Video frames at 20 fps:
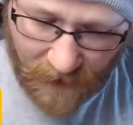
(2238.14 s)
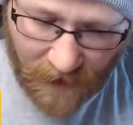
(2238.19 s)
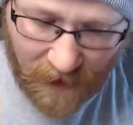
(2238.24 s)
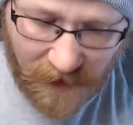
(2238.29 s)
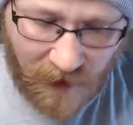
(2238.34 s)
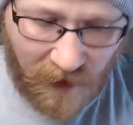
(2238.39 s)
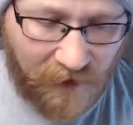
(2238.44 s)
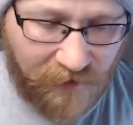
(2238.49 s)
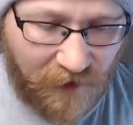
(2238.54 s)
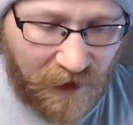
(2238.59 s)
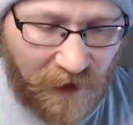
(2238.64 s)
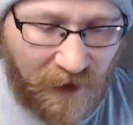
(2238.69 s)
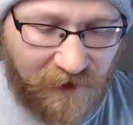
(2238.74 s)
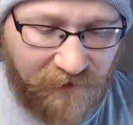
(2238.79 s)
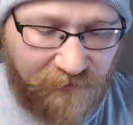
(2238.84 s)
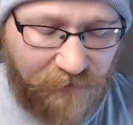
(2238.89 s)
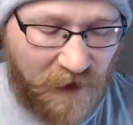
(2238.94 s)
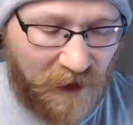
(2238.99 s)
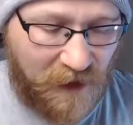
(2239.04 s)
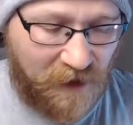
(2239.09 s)
on the
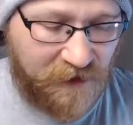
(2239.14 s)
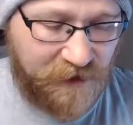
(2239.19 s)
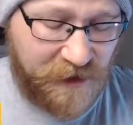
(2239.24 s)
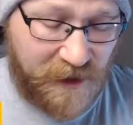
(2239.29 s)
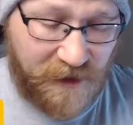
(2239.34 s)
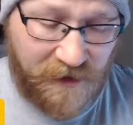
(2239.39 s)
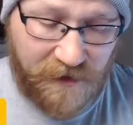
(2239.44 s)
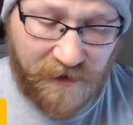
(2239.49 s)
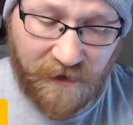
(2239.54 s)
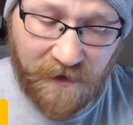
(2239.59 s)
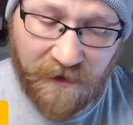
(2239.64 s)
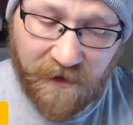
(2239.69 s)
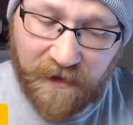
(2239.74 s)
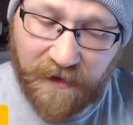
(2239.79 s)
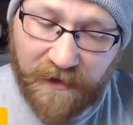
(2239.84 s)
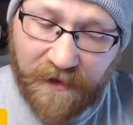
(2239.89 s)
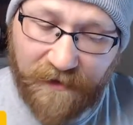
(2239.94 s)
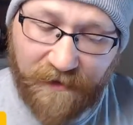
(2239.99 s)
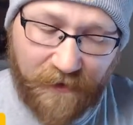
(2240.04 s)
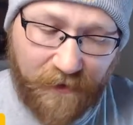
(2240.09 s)
Hive blockchain,
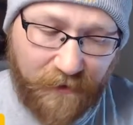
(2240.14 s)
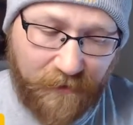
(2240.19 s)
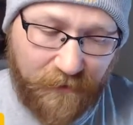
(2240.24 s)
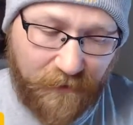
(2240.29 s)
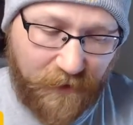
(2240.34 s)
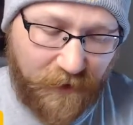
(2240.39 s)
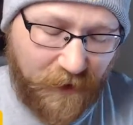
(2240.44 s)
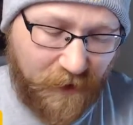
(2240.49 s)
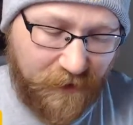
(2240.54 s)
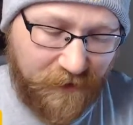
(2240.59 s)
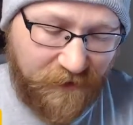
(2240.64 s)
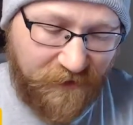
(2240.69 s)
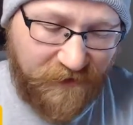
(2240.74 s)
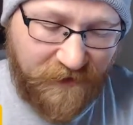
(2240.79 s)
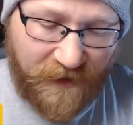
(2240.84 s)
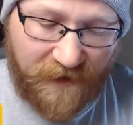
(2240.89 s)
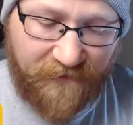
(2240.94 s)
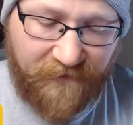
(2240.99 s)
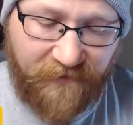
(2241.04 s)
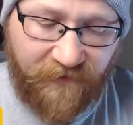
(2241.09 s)
the
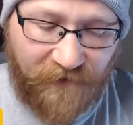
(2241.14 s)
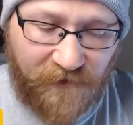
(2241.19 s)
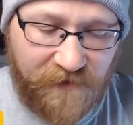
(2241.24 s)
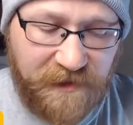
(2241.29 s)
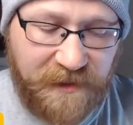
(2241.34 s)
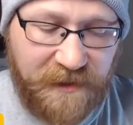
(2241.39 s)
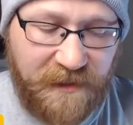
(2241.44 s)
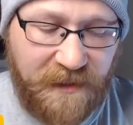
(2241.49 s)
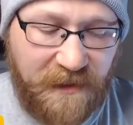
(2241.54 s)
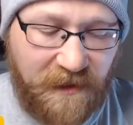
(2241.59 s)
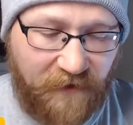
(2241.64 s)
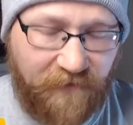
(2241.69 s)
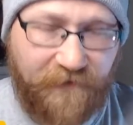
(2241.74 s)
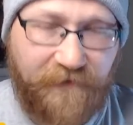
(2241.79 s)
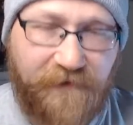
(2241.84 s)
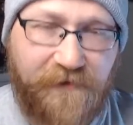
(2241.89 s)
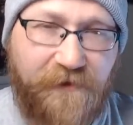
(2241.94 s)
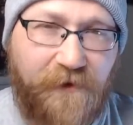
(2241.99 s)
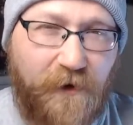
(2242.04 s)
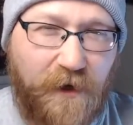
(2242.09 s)
diversity of
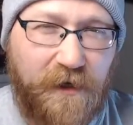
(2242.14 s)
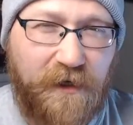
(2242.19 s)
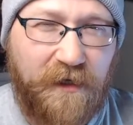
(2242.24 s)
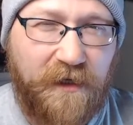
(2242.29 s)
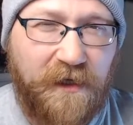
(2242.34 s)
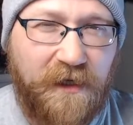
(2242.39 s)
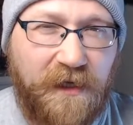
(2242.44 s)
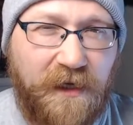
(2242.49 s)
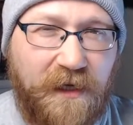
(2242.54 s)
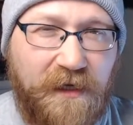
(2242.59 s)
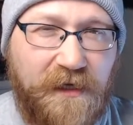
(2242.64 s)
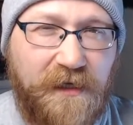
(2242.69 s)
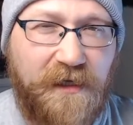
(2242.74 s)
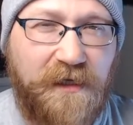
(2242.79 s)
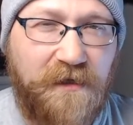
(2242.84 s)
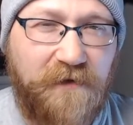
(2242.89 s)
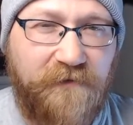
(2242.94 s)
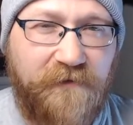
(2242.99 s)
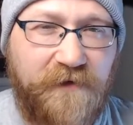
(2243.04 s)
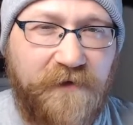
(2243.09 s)
thought and
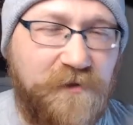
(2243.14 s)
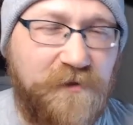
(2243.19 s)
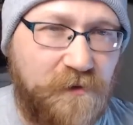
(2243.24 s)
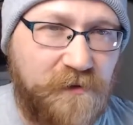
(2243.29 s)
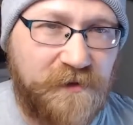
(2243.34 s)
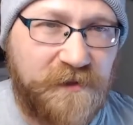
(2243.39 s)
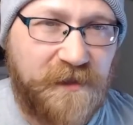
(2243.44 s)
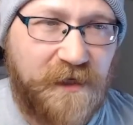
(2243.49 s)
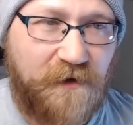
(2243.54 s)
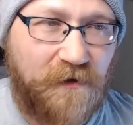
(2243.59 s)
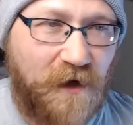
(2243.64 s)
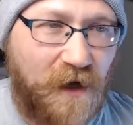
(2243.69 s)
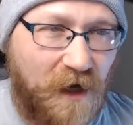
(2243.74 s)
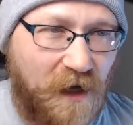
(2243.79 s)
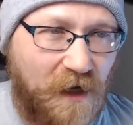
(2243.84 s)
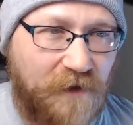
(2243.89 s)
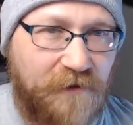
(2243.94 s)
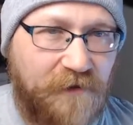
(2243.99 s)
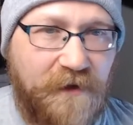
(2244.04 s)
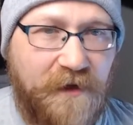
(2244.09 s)
individuals that are
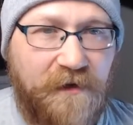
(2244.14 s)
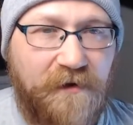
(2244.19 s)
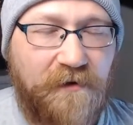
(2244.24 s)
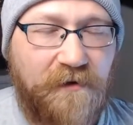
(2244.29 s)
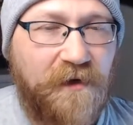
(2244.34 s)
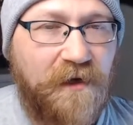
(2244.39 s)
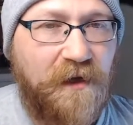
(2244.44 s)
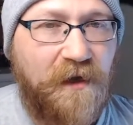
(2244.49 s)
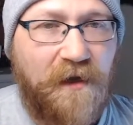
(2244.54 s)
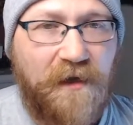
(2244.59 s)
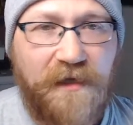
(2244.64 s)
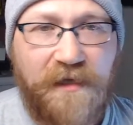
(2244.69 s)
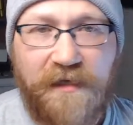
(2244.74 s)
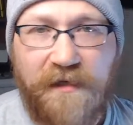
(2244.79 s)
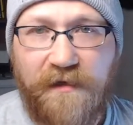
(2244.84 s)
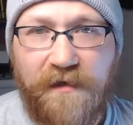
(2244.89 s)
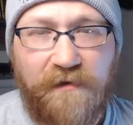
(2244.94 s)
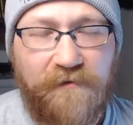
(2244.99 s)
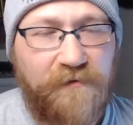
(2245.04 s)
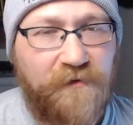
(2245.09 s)
on there,
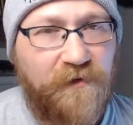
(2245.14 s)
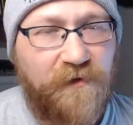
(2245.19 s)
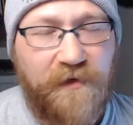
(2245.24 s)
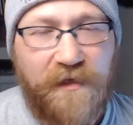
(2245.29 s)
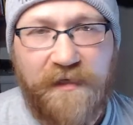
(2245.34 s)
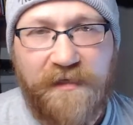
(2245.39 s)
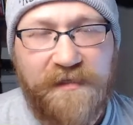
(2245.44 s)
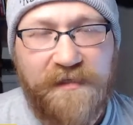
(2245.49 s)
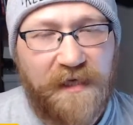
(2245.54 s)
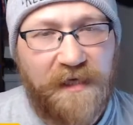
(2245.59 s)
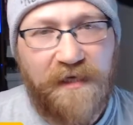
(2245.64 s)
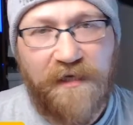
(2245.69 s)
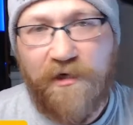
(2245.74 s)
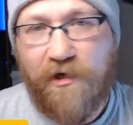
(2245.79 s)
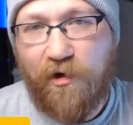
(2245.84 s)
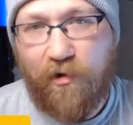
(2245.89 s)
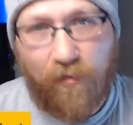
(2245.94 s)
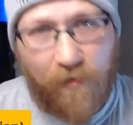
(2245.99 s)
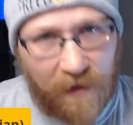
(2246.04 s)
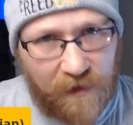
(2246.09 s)
it is
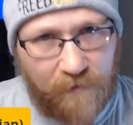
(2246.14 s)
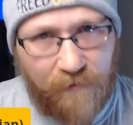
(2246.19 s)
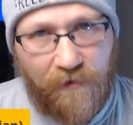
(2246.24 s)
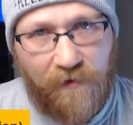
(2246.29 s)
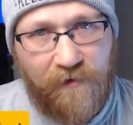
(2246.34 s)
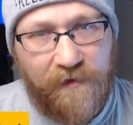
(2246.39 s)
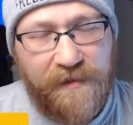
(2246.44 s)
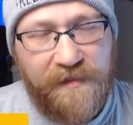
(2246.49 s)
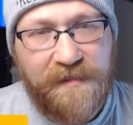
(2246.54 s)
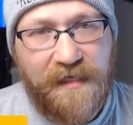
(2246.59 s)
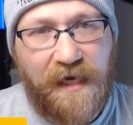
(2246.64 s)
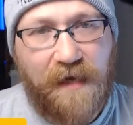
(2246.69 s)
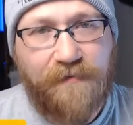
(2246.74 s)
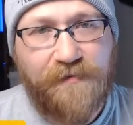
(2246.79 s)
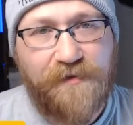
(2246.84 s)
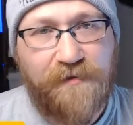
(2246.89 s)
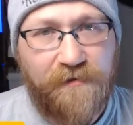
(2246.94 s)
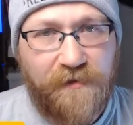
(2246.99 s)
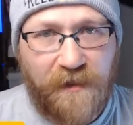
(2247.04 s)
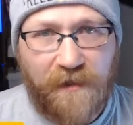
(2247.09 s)
incredible. It's
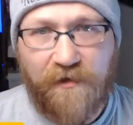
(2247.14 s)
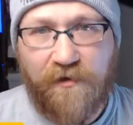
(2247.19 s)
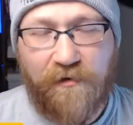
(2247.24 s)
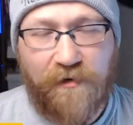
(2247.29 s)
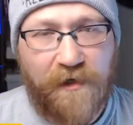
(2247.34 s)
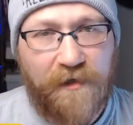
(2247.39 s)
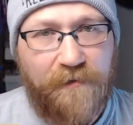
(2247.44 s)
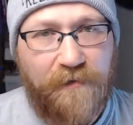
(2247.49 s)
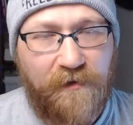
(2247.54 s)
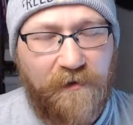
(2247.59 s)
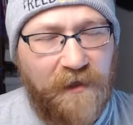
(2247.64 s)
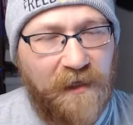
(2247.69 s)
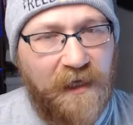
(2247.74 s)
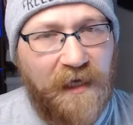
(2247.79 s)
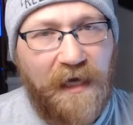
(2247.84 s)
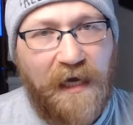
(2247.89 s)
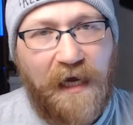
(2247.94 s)
absolutely incredible.